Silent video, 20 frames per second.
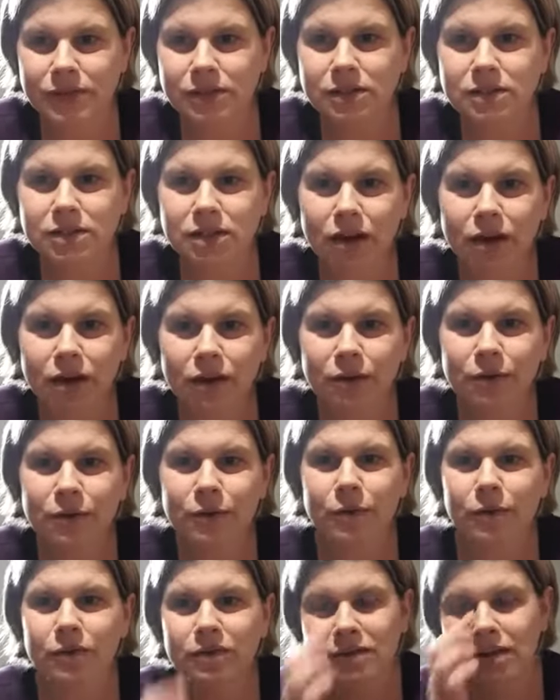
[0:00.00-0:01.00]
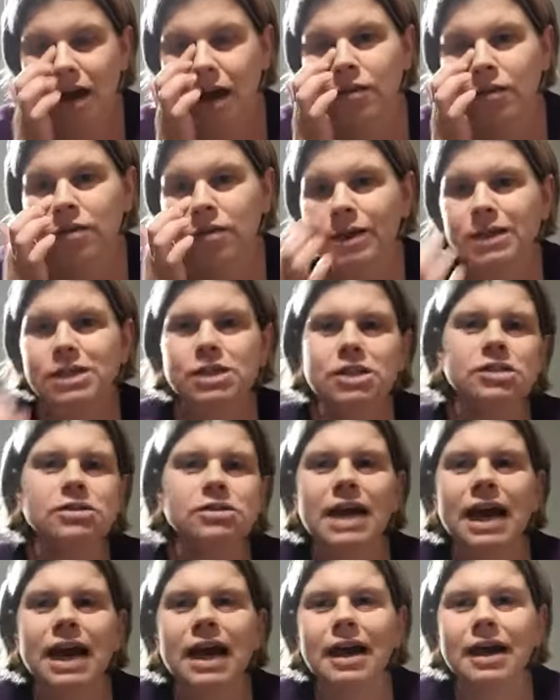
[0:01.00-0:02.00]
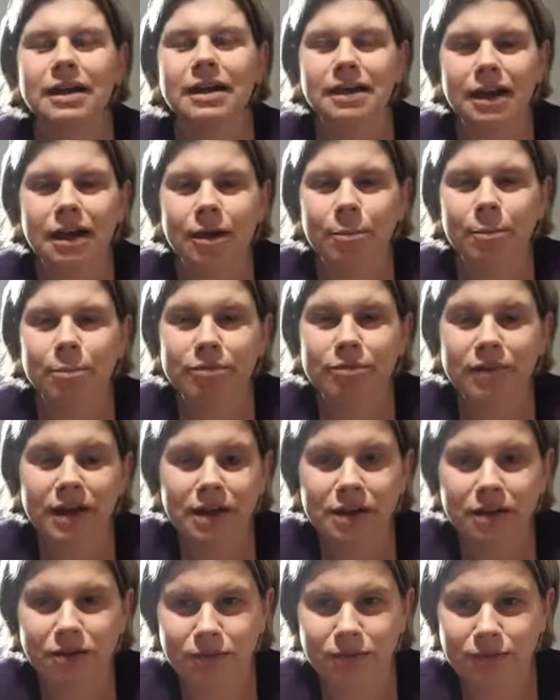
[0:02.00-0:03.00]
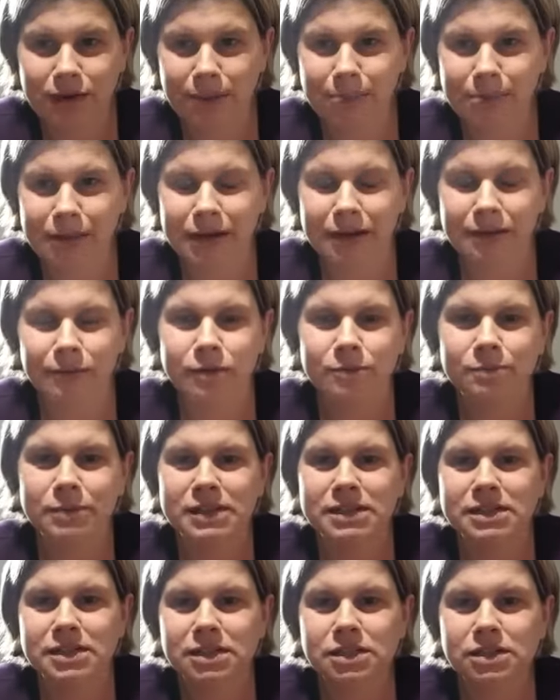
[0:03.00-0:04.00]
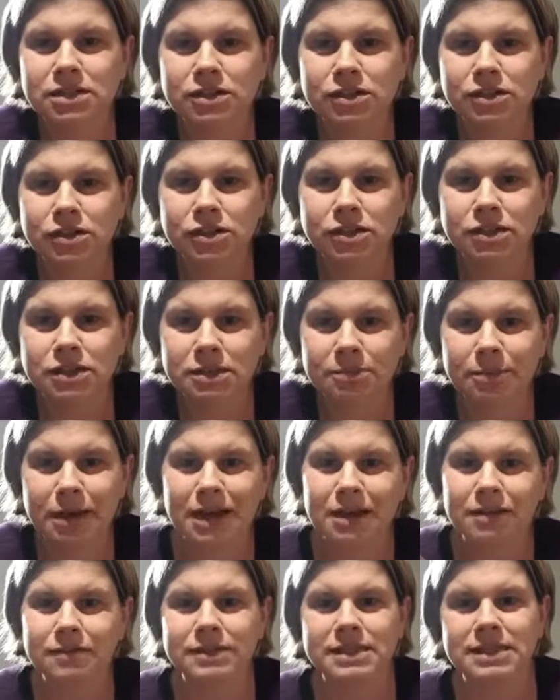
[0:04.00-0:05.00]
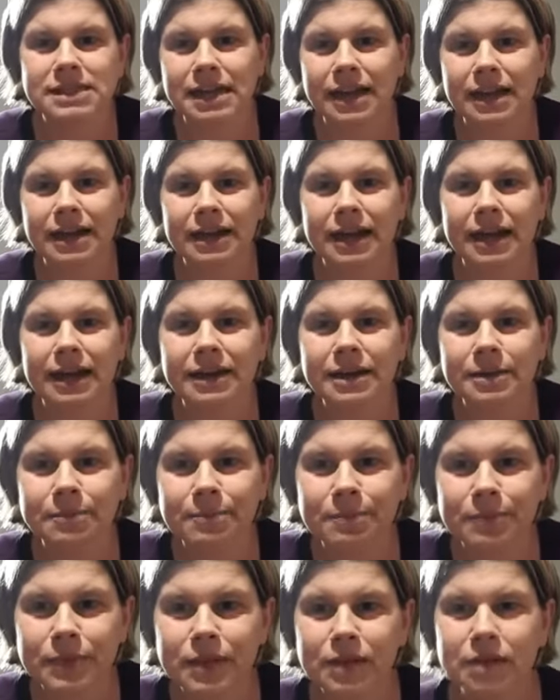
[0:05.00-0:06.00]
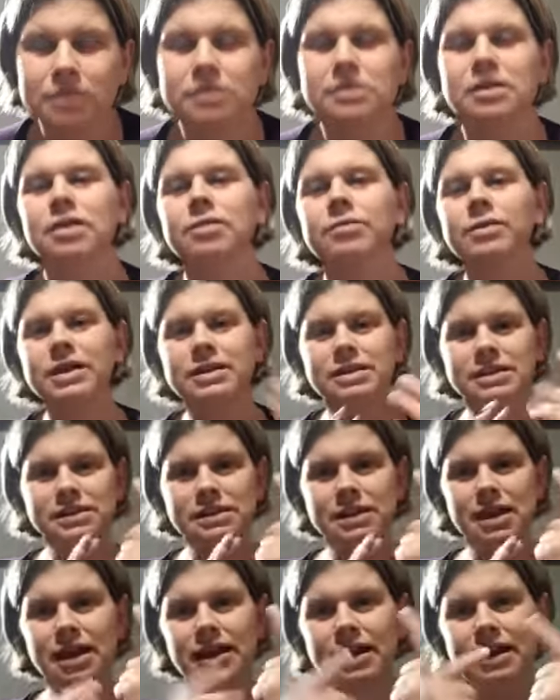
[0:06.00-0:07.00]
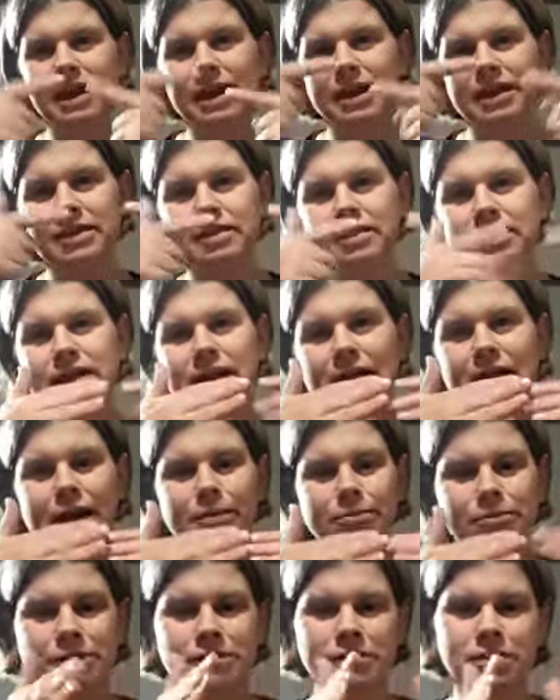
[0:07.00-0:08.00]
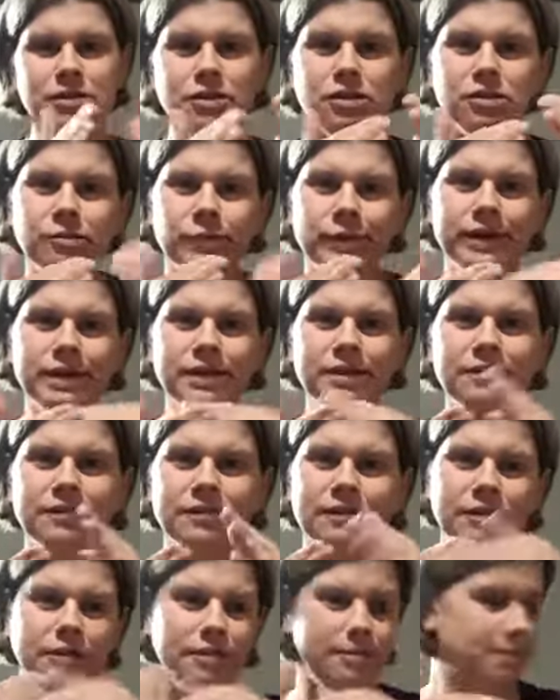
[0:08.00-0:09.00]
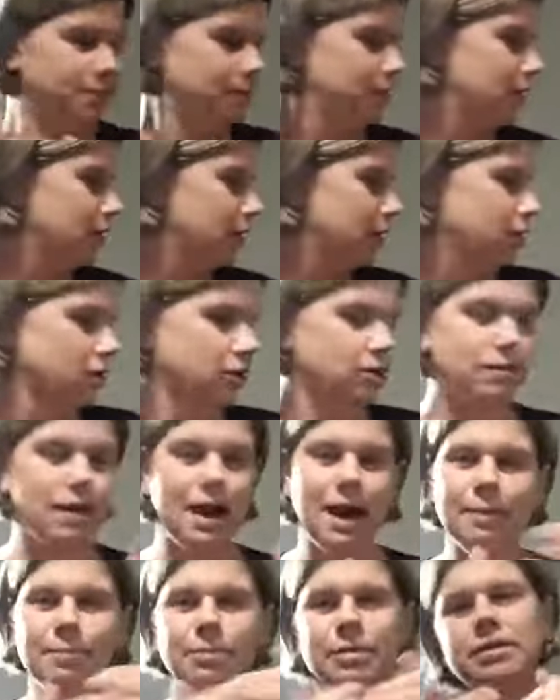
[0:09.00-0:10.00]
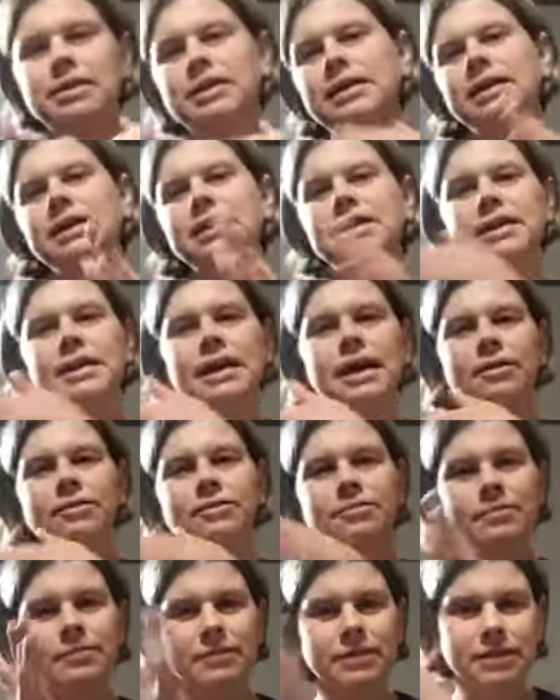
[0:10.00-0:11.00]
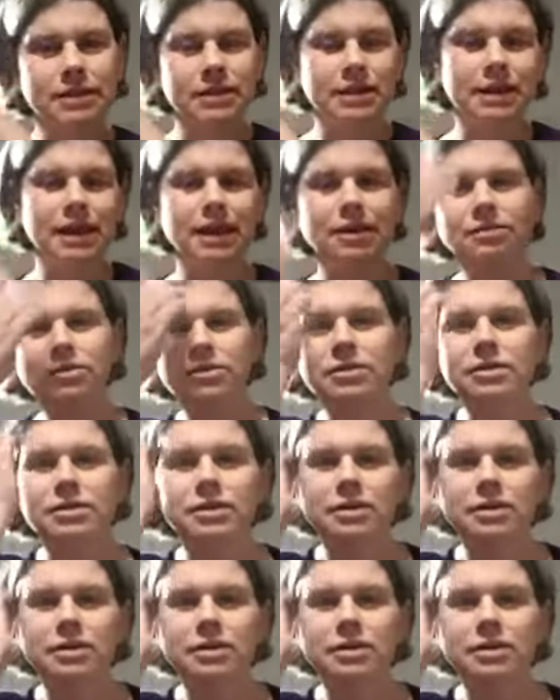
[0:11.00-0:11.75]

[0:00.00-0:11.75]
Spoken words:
So other ways you can break your wrap in would be to use the back of a stair gate. So where the stair gate, the gaps, you weave your wrap in and out, in and out.